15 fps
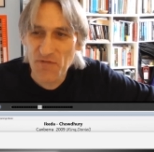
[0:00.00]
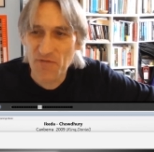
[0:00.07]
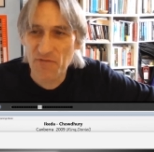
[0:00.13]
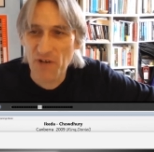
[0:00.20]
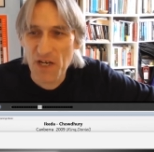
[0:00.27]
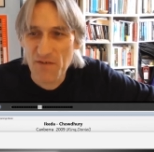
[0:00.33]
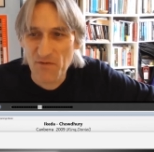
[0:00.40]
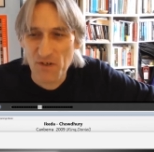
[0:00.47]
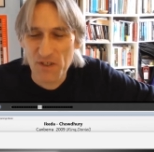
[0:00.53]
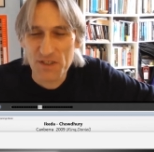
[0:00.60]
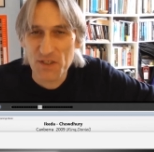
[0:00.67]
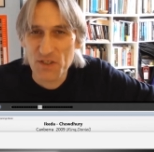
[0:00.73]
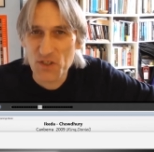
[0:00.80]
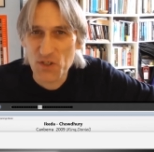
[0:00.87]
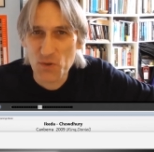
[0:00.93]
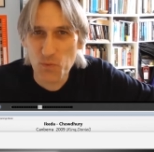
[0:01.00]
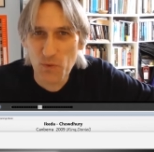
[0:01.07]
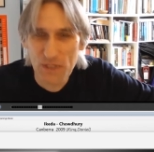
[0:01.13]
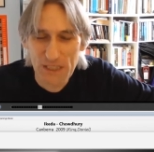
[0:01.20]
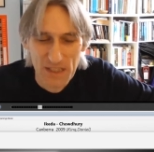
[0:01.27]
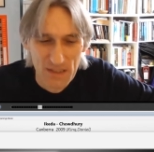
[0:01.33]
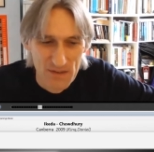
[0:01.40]
favorite
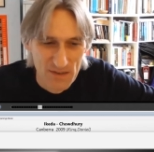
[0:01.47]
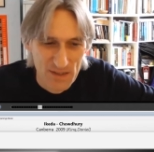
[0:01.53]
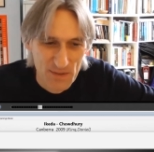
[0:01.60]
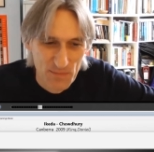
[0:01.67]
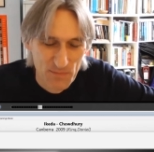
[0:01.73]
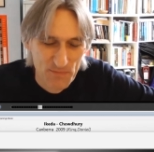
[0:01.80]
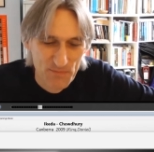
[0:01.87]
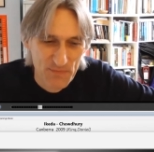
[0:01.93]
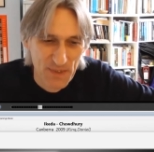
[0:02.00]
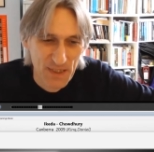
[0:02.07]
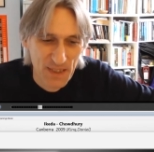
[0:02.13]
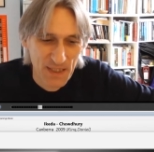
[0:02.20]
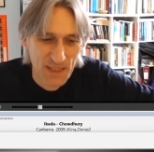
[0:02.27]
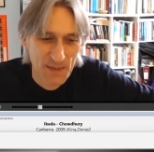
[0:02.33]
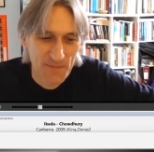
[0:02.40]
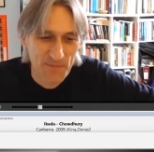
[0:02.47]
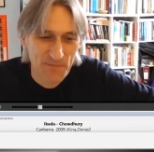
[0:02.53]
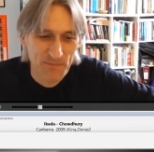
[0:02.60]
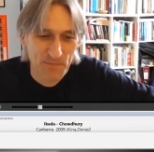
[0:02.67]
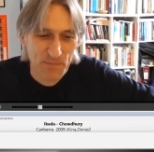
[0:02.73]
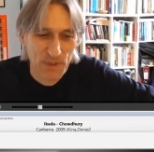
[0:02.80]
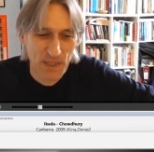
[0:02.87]
swindles
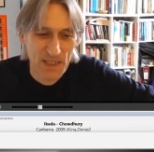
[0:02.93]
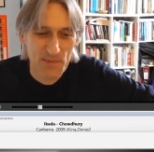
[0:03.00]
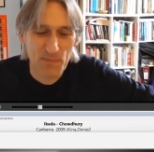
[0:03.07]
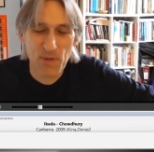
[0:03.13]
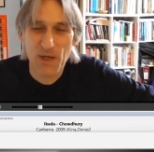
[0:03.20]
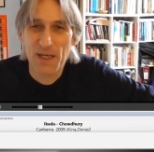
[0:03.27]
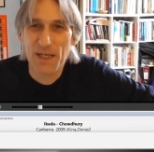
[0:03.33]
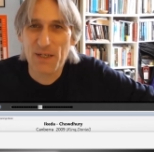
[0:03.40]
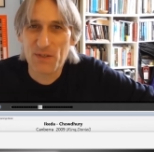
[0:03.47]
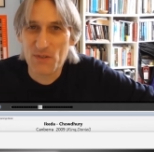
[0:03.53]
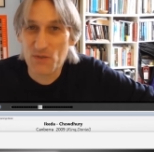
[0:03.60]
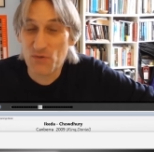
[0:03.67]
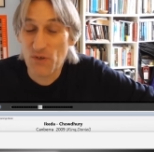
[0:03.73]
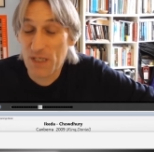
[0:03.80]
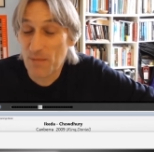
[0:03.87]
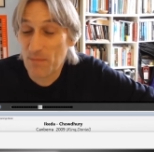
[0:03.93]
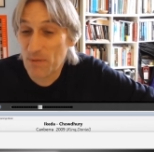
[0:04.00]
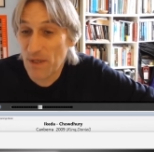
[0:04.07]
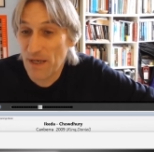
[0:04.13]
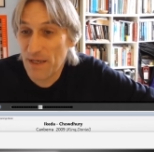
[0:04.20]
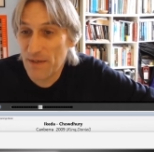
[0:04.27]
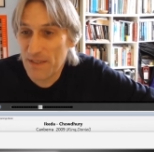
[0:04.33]
um, played by an Australian
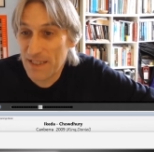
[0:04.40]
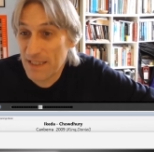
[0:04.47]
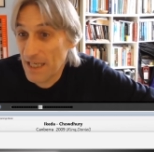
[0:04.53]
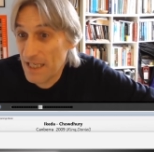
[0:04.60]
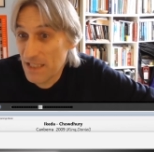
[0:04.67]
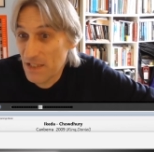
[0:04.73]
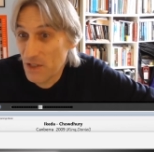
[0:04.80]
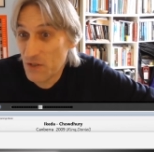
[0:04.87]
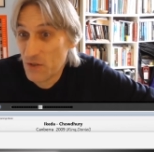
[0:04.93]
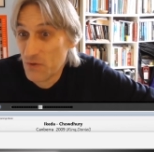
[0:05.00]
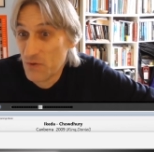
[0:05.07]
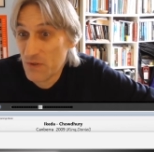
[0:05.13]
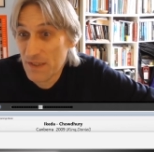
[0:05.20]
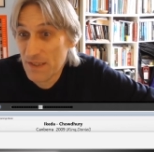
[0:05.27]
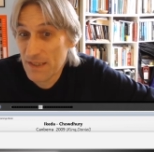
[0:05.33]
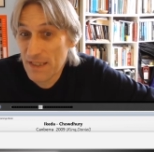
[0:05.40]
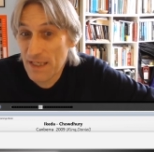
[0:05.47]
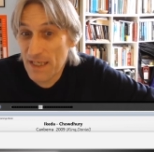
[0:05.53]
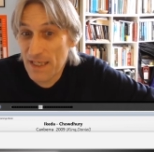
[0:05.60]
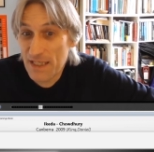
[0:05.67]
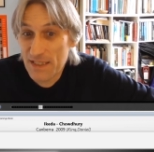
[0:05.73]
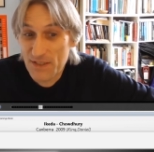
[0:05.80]
player, Ikeda, who
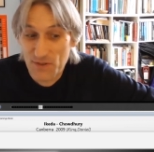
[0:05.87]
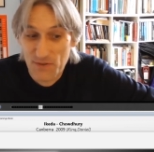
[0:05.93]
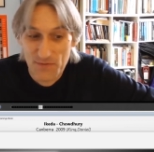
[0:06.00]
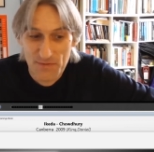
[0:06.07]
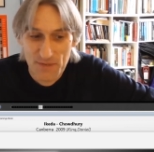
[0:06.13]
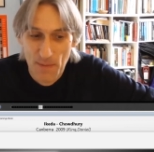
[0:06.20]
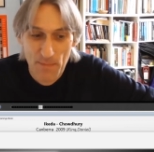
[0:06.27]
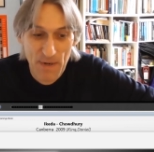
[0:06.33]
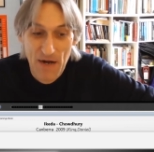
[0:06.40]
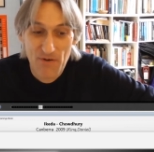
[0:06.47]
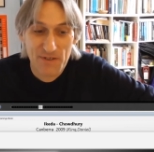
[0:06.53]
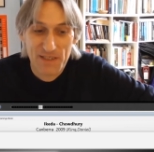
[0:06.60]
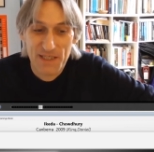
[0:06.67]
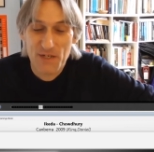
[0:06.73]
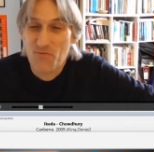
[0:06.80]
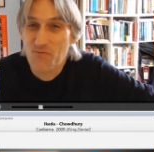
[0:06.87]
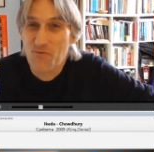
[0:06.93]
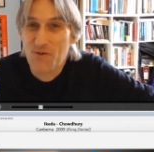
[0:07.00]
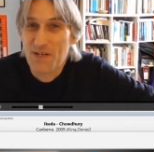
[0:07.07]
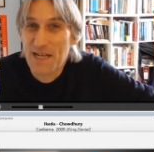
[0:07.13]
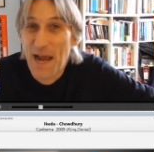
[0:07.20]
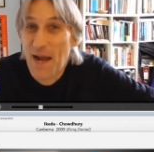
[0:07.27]
is apparently
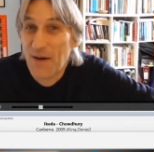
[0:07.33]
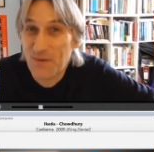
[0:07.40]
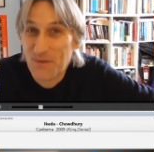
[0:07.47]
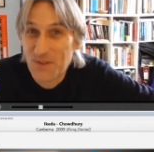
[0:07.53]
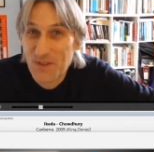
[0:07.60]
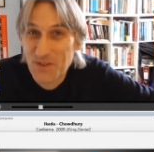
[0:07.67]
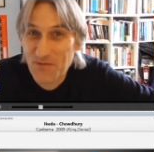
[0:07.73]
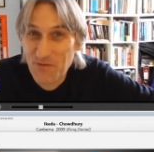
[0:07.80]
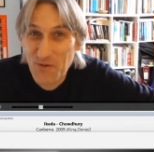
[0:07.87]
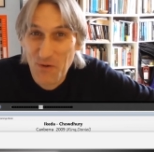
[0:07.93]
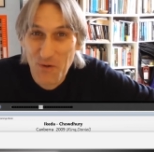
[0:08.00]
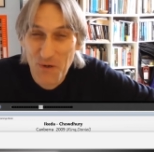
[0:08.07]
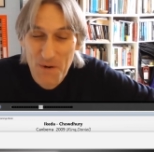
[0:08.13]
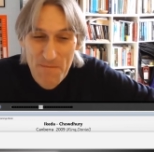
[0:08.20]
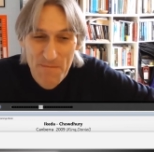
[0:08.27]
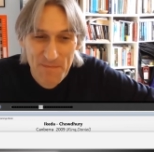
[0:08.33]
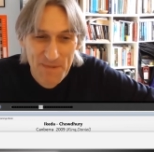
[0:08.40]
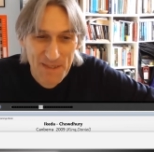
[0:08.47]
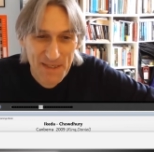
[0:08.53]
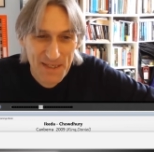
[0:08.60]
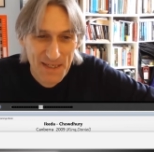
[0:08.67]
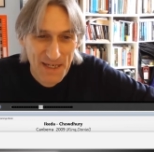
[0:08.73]
renowned for
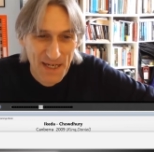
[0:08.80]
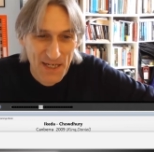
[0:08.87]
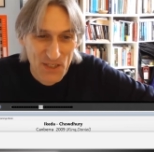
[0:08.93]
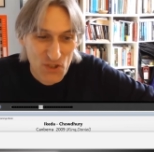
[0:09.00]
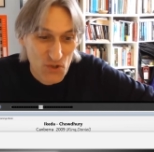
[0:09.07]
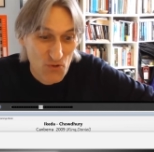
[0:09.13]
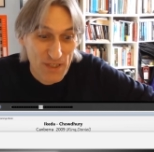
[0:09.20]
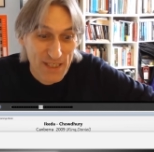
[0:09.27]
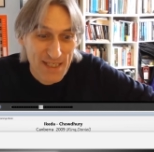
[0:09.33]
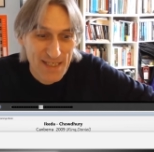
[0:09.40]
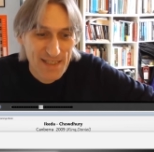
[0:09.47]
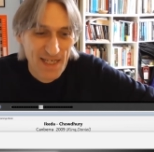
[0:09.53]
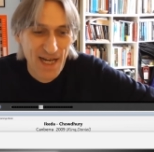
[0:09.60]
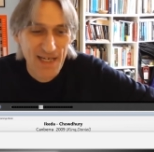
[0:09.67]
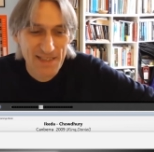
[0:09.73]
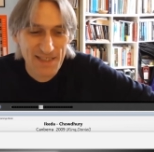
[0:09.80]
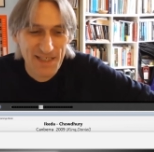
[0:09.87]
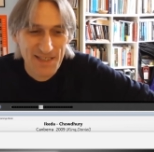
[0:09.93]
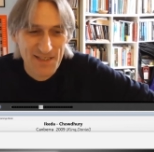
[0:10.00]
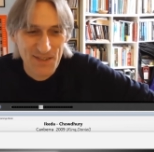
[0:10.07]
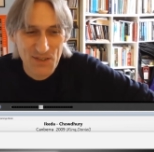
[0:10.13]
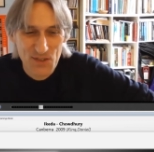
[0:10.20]
uh, tricky
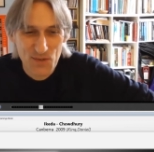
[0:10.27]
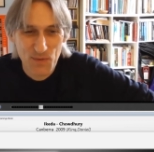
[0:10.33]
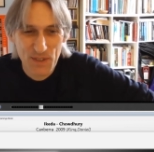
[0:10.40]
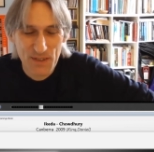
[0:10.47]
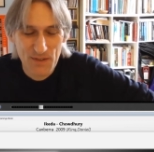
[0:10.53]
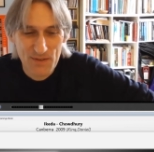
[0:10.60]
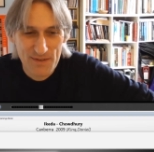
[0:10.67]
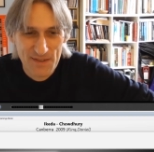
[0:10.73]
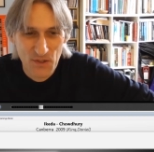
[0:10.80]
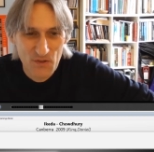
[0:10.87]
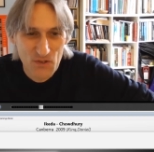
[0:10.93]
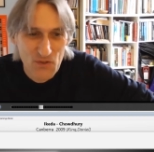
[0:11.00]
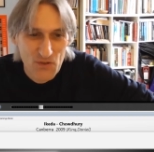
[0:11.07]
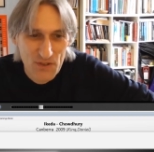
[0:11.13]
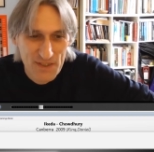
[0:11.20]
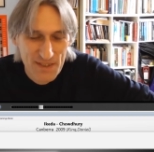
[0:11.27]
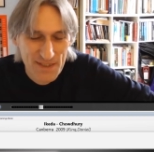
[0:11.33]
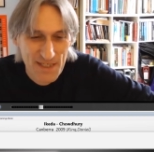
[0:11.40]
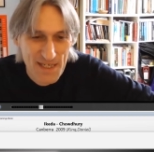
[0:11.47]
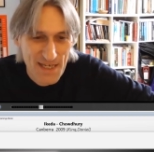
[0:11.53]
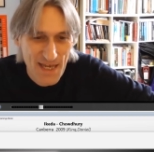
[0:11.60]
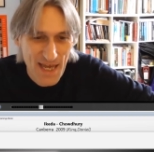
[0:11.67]
tactics and swindles. So you can
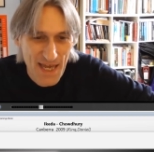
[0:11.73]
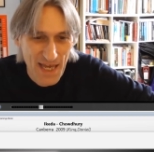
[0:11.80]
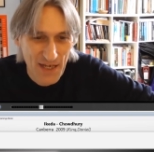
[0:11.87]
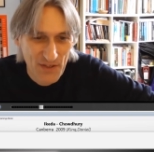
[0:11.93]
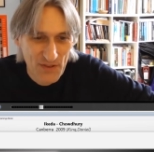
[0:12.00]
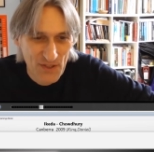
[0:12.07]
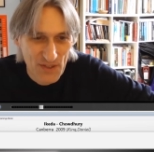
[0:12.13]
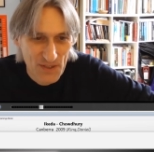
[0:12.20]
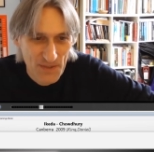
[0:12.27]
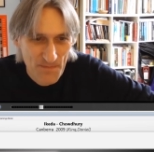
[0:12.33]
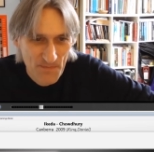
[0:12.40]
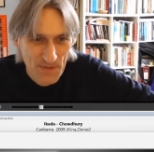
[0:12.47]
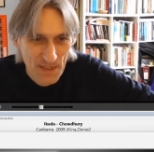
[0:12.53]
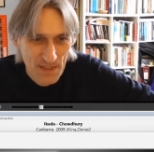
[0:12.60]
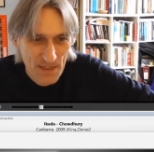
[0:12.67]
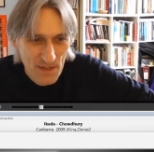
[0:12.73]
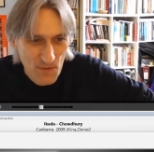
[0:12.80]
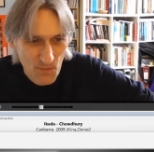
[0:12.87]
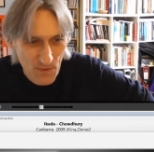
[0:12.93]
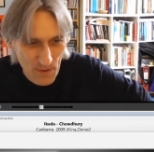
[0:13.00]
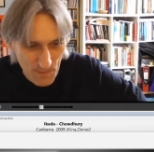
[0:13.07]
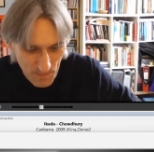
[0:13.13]
see here that,
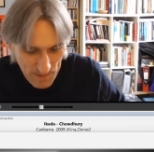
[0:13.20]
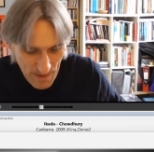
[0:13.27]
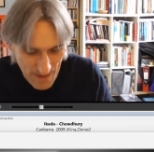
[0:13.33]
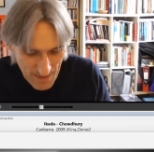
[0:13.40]
well,